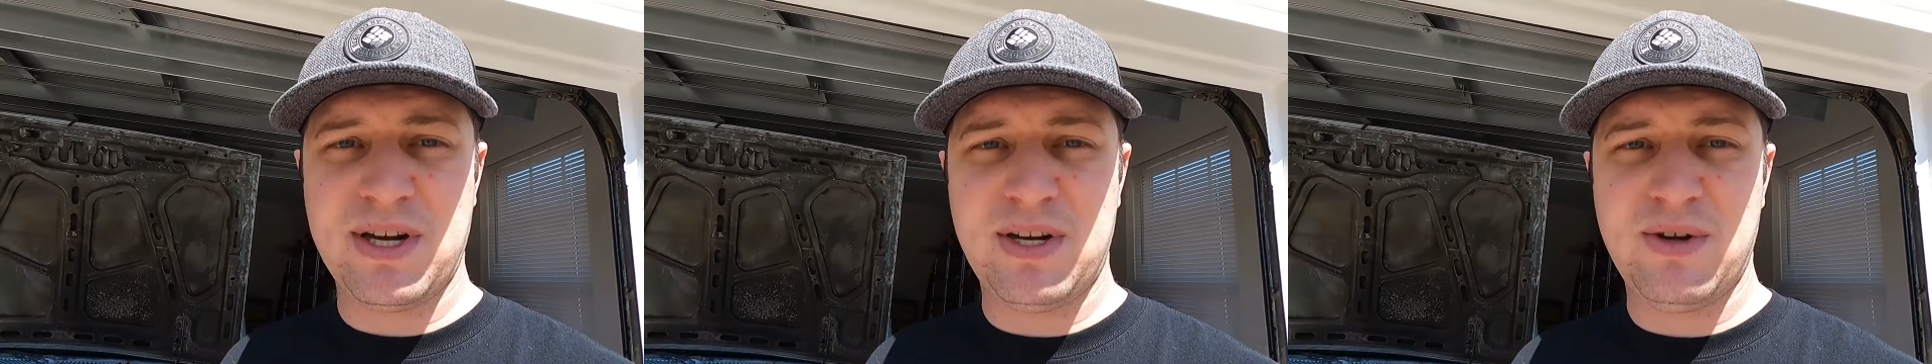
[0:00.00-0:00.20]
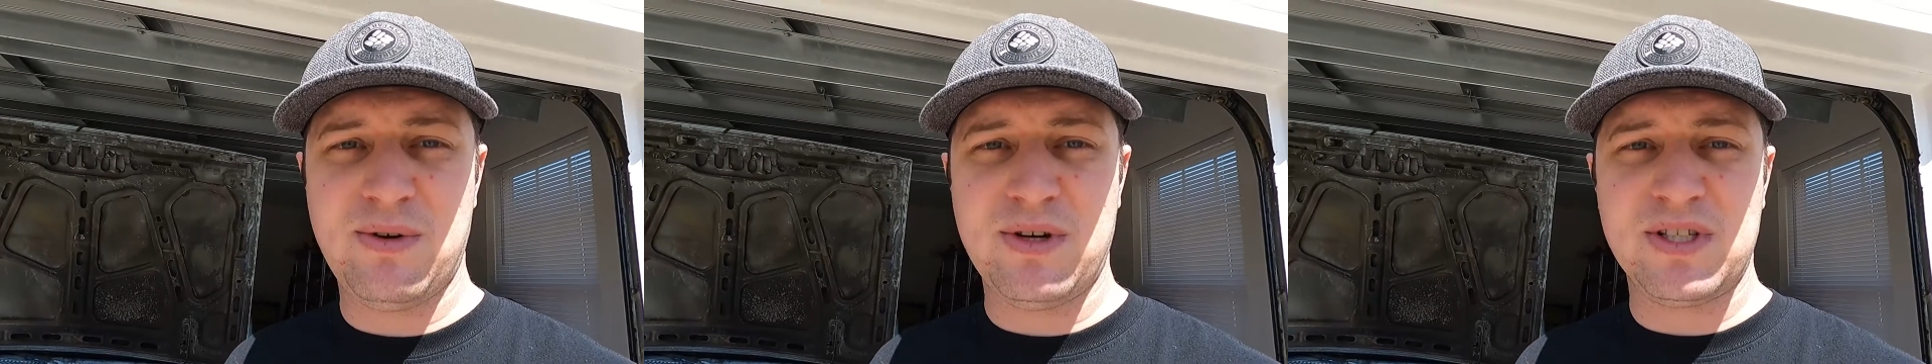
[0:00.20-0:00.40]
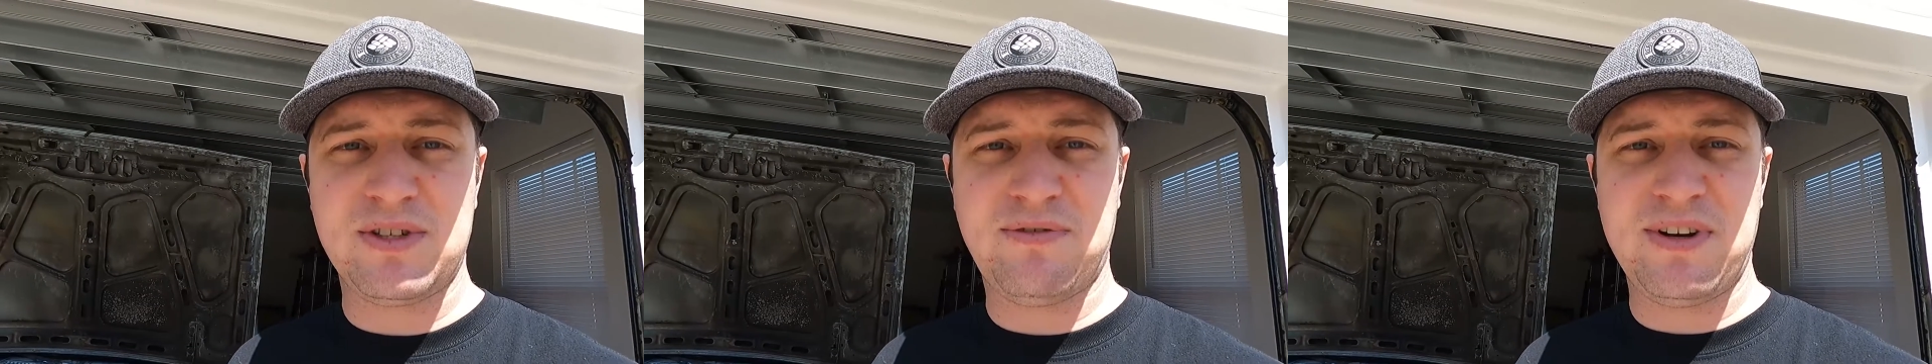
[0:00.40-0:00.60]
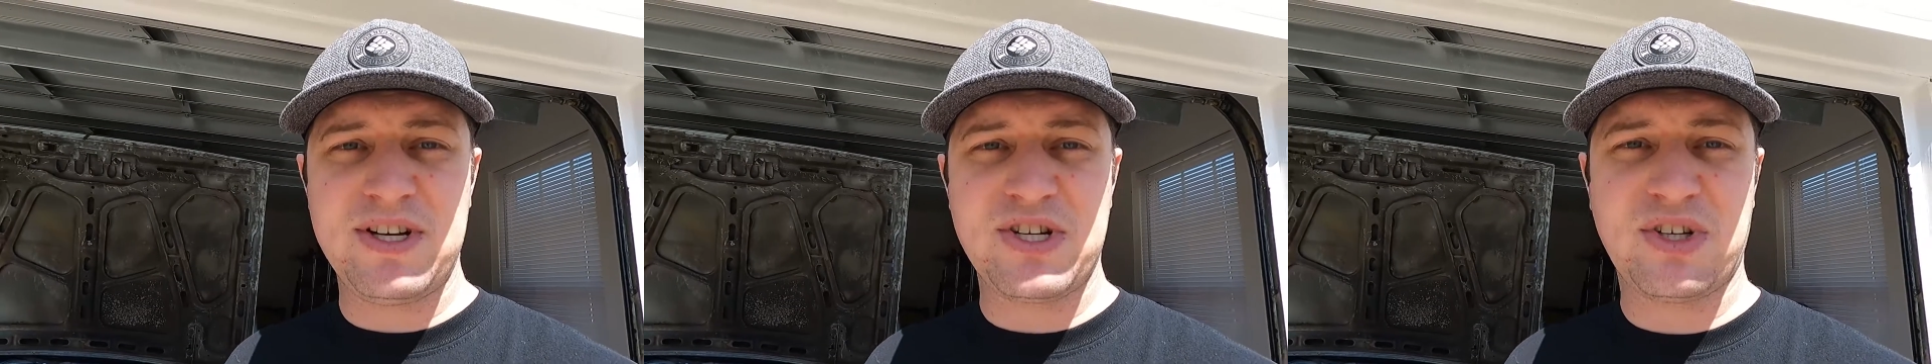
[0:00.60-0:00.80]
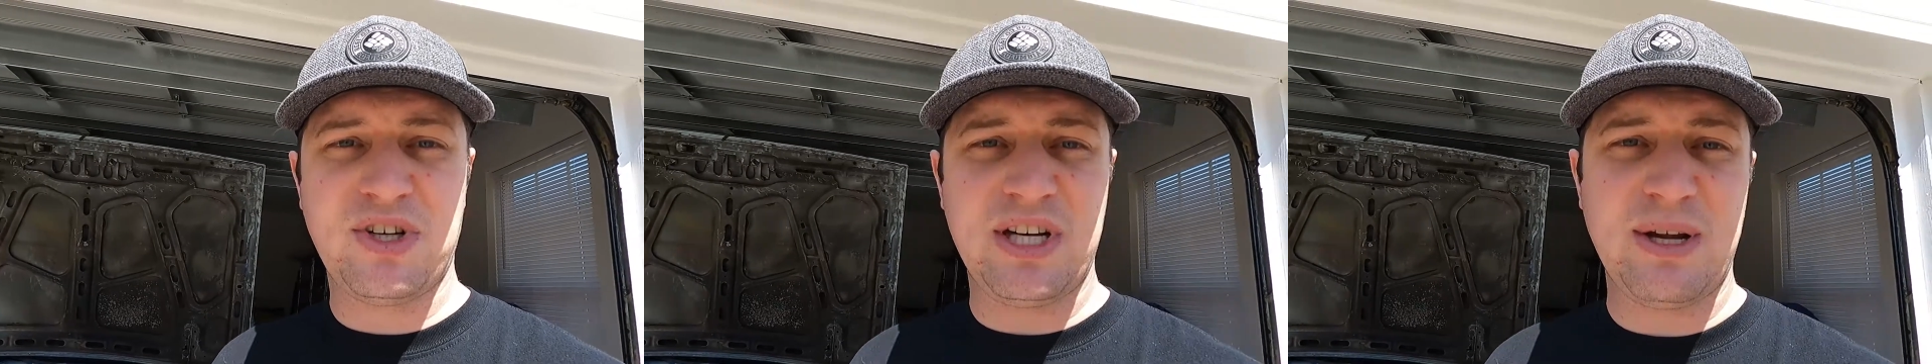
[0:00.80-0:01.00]
need to do is
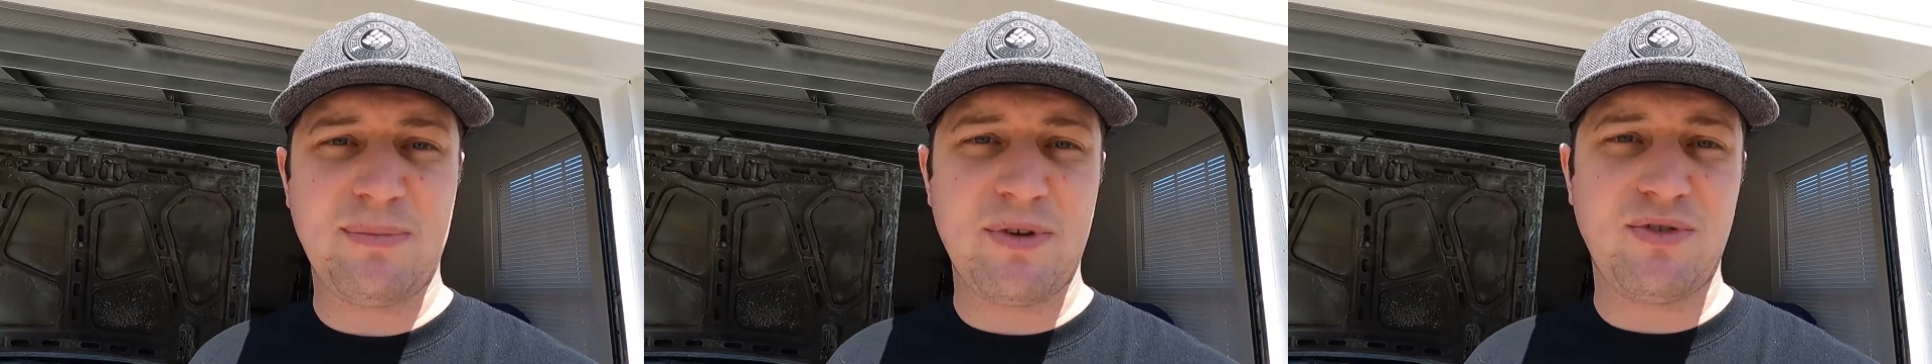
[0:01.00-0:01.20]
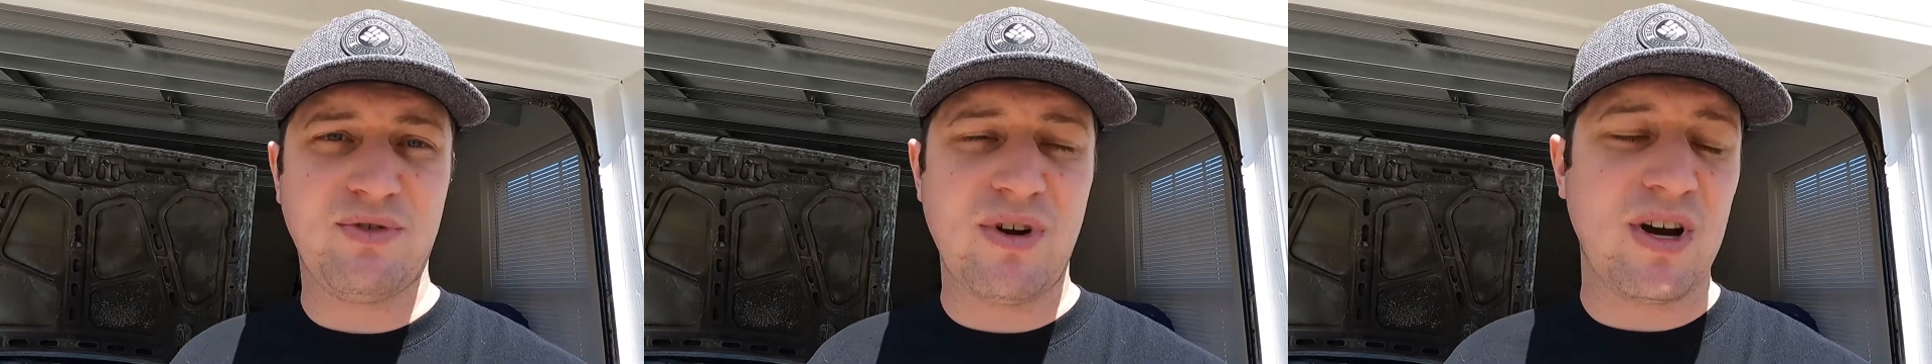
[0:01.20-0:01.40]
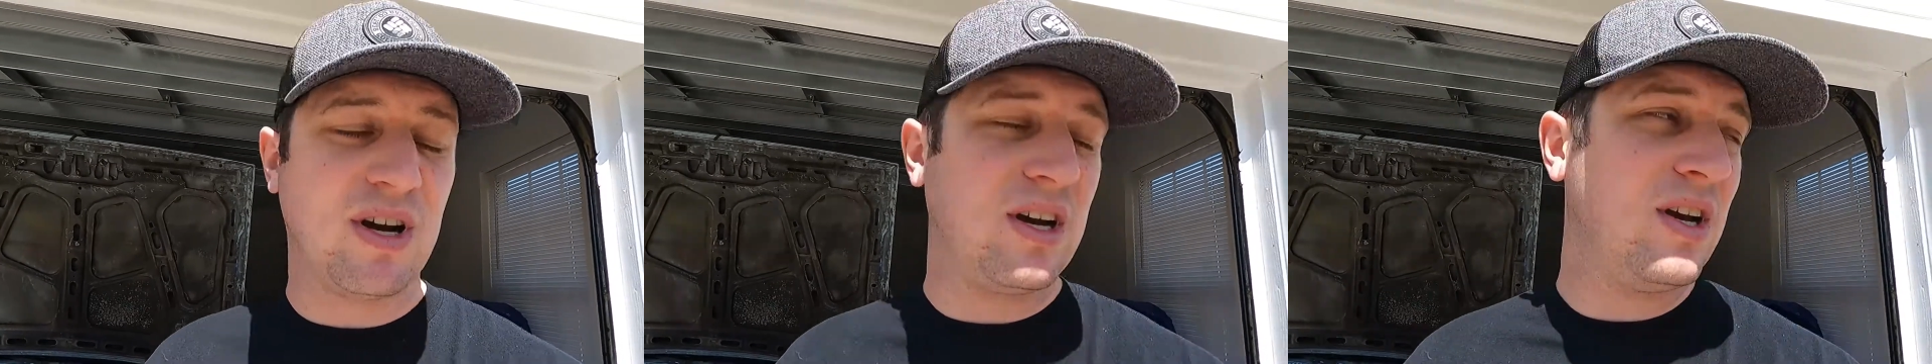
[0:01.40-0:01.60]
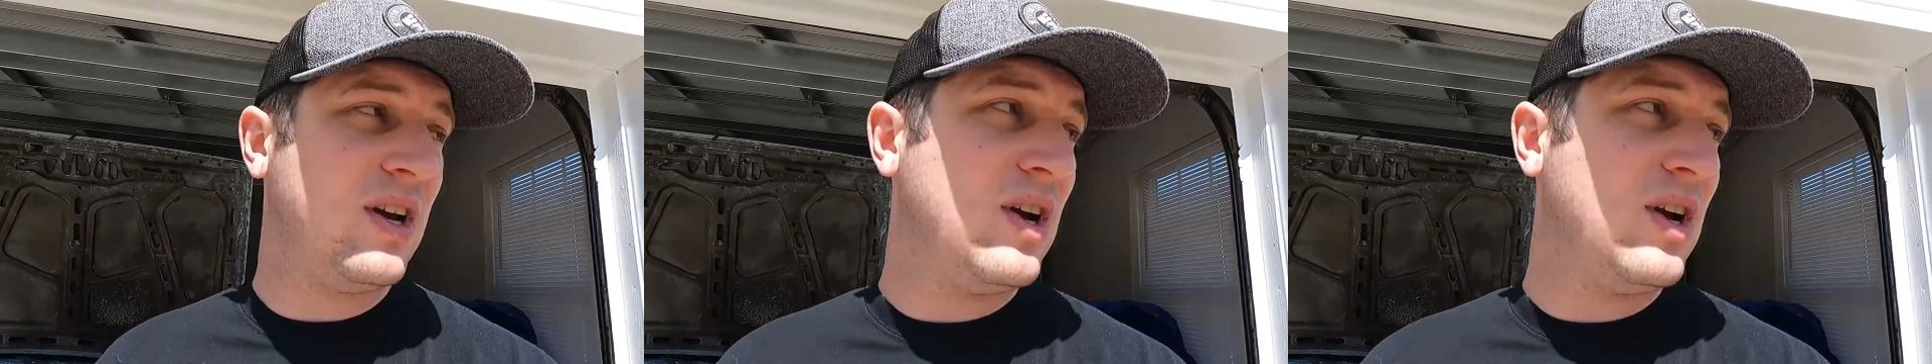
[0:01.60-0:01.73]
finish cleaning up the truck